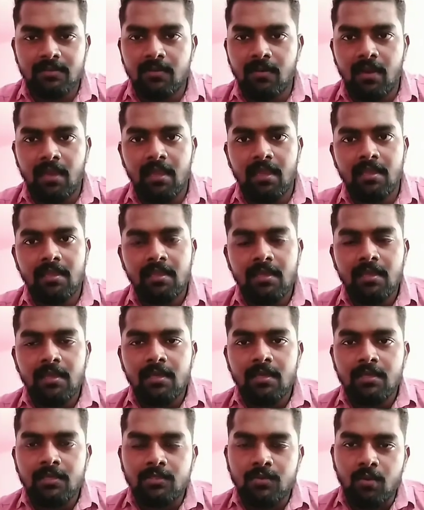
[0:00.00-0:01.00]
Okay,
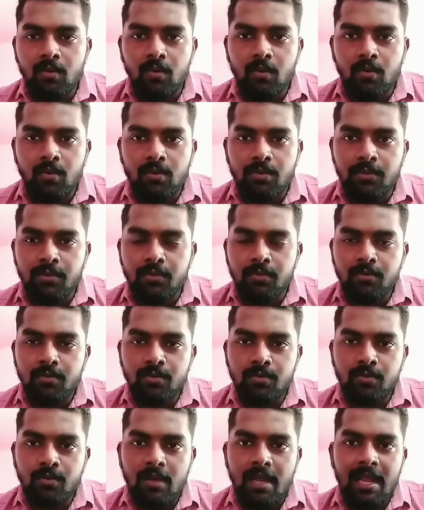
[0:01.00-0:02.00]
so
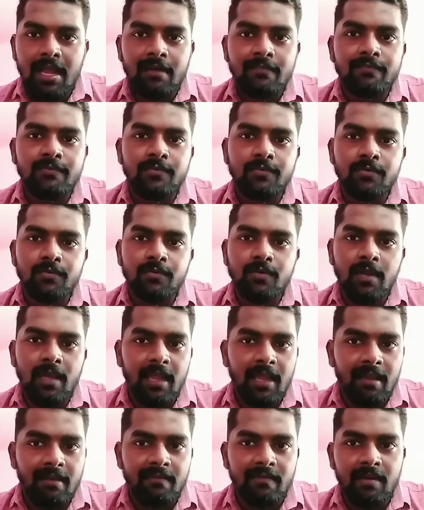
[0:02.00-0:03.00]
you have to
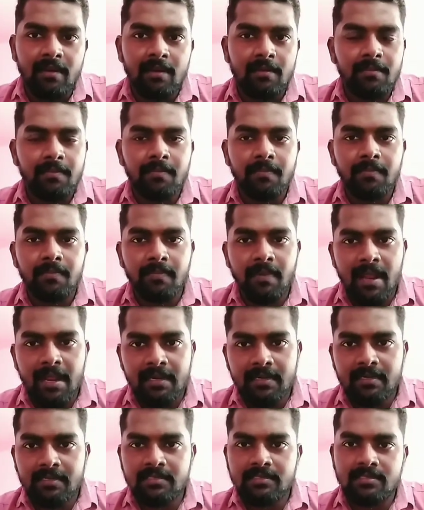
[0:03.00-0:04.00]
have a
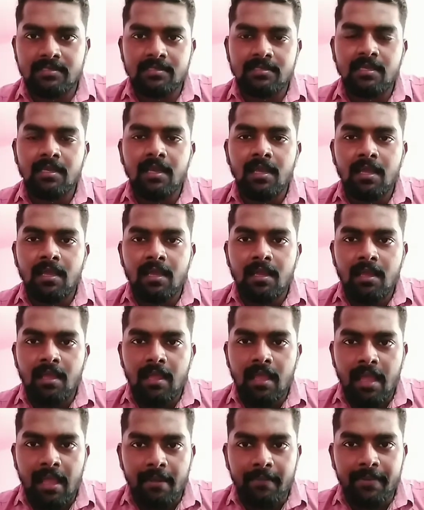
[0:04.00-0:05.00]
practice
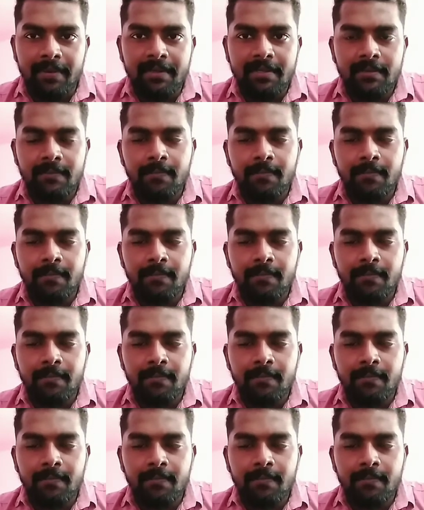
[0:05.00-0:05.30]
habit.